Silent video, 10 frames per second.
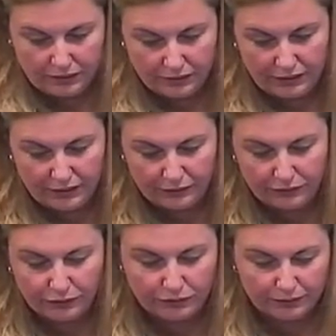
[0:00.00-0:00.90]
Yeah, we
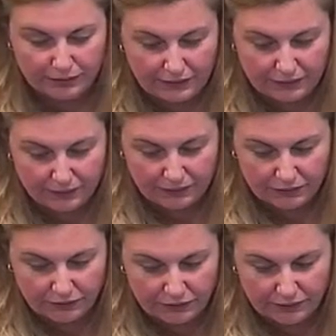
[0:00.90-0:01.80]
talked about Airbus
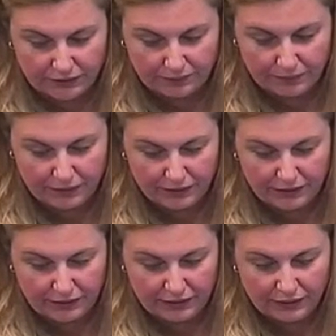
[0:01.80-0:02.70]
concept plane.